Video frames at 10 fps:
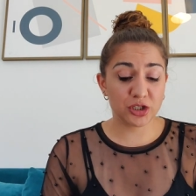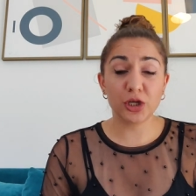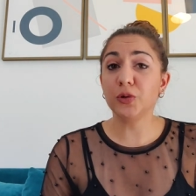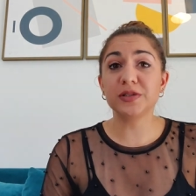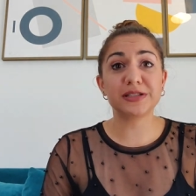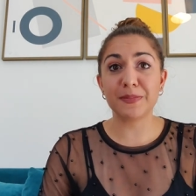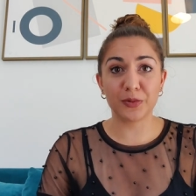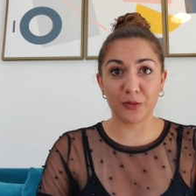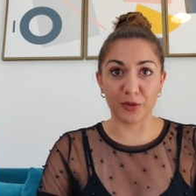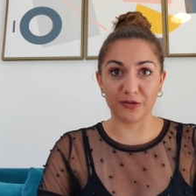two
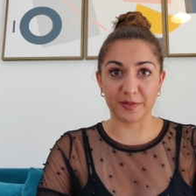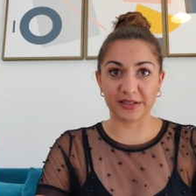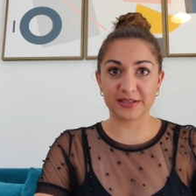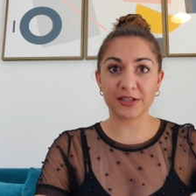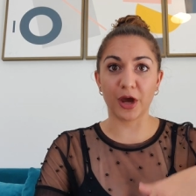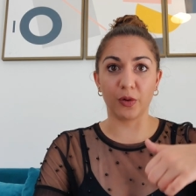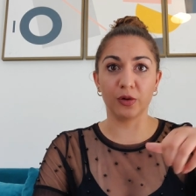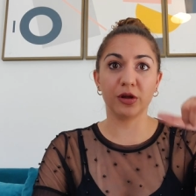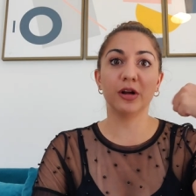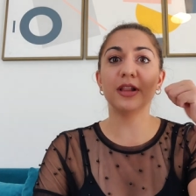simple movements. So
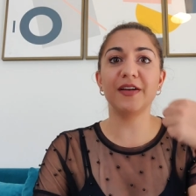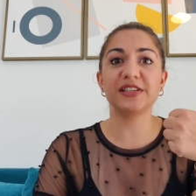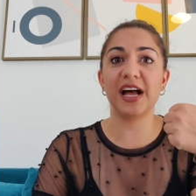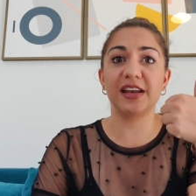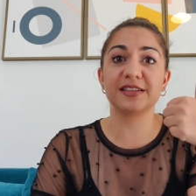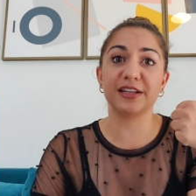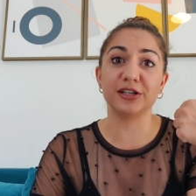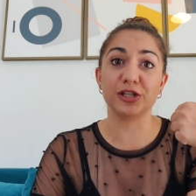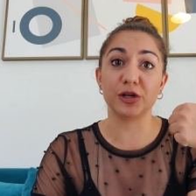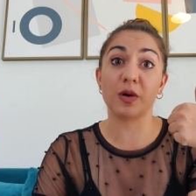your left hand is gonna
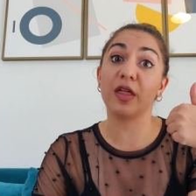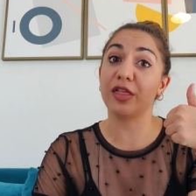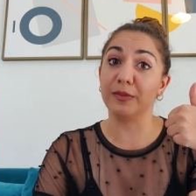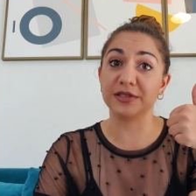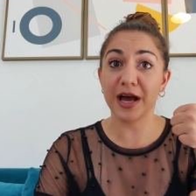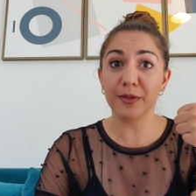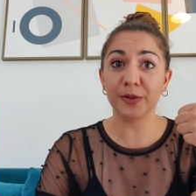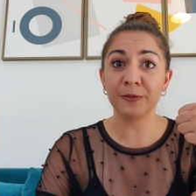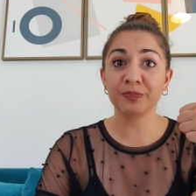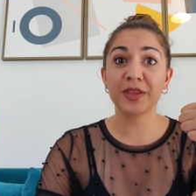do a thumbs
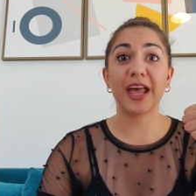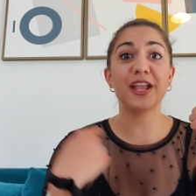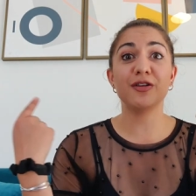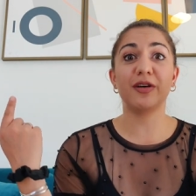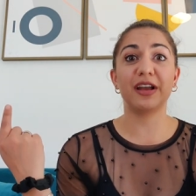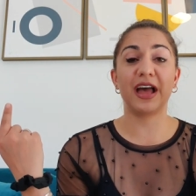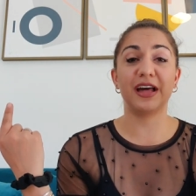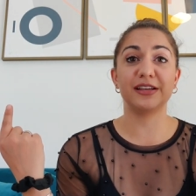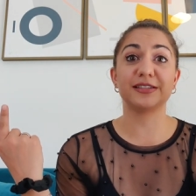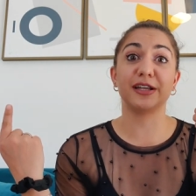up and your right
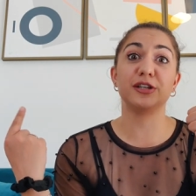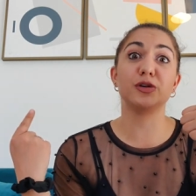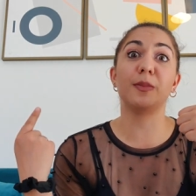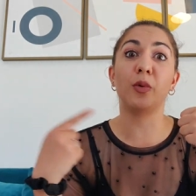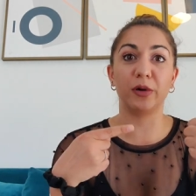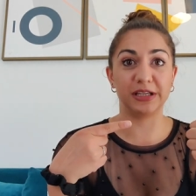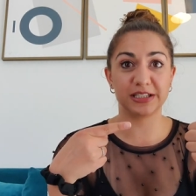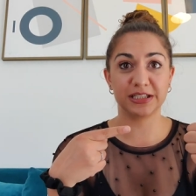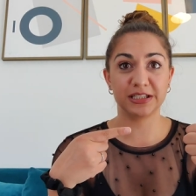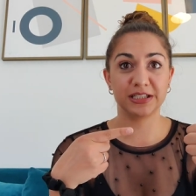hand is gonna do a
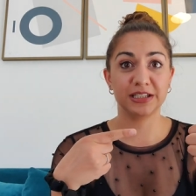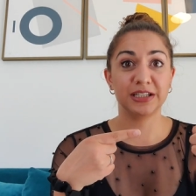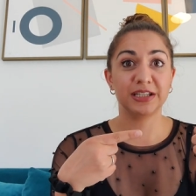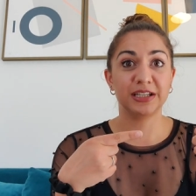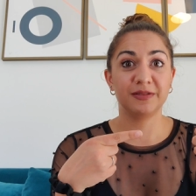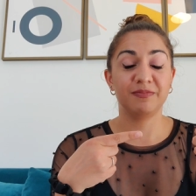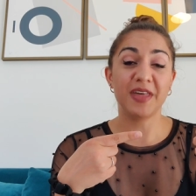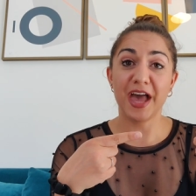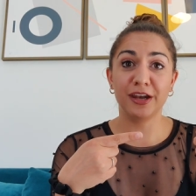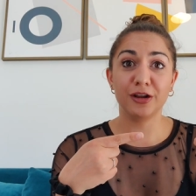point.
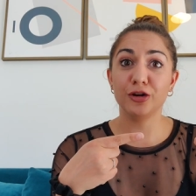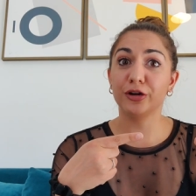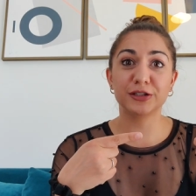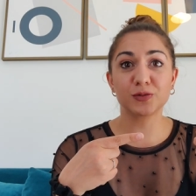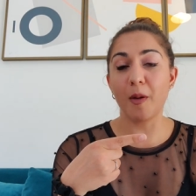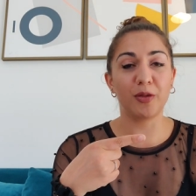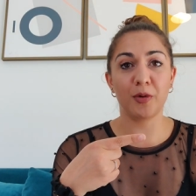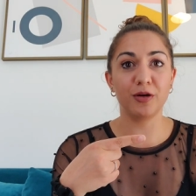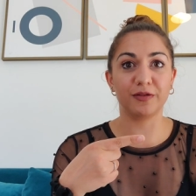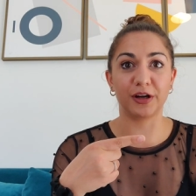Then you're gonna swap them
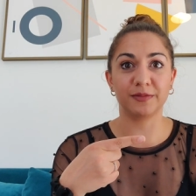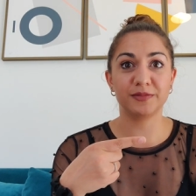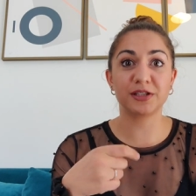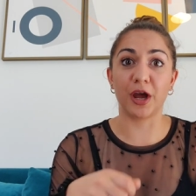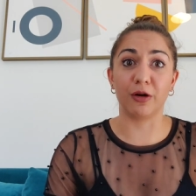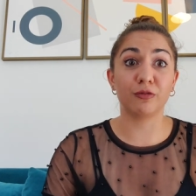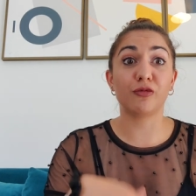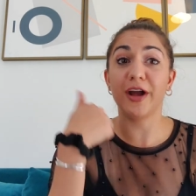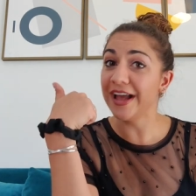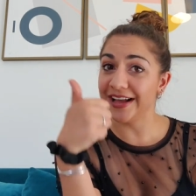over. So
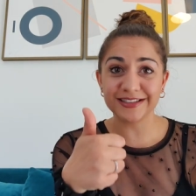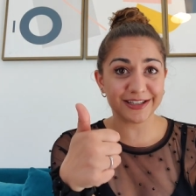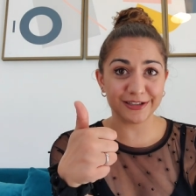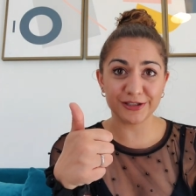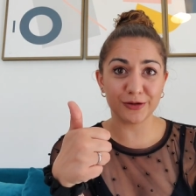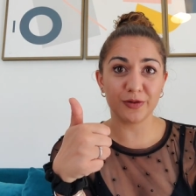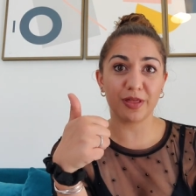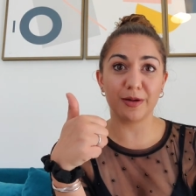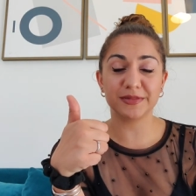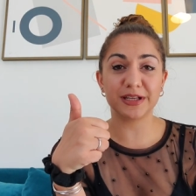right hand's gonna do a
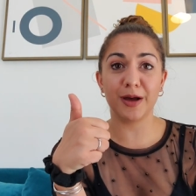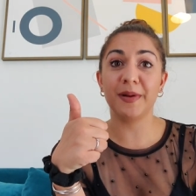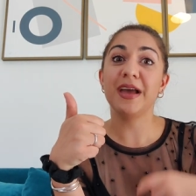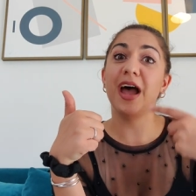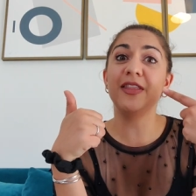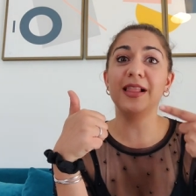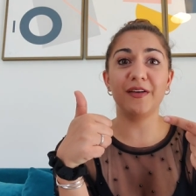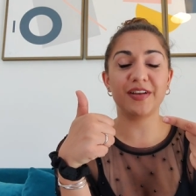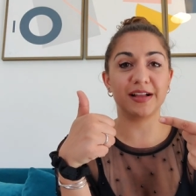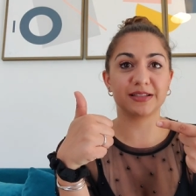thumbs up and the
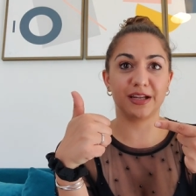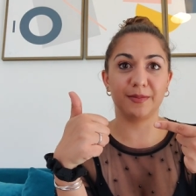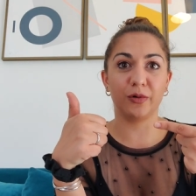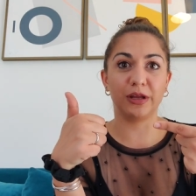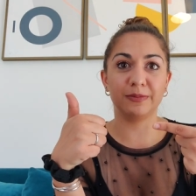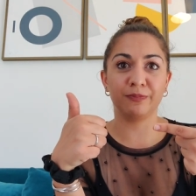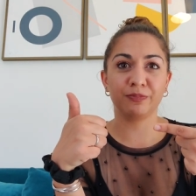left hand's gonna point.